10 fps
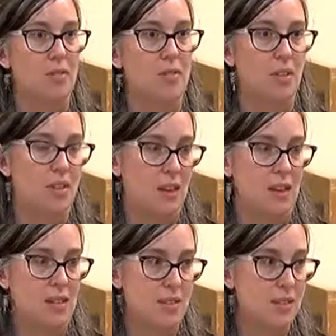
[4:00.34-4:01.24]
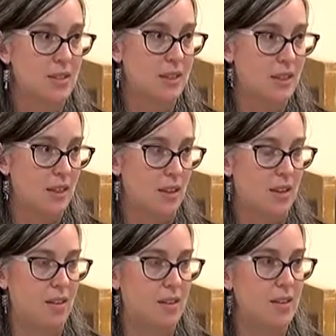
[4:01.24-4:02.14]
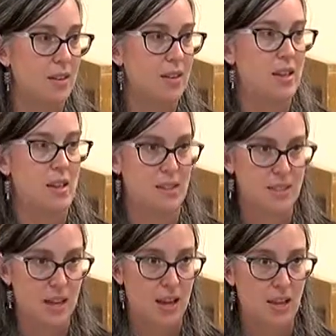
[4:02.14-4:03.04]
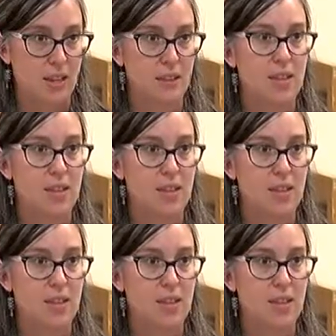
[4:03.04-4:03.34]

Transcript: for the things that are inside.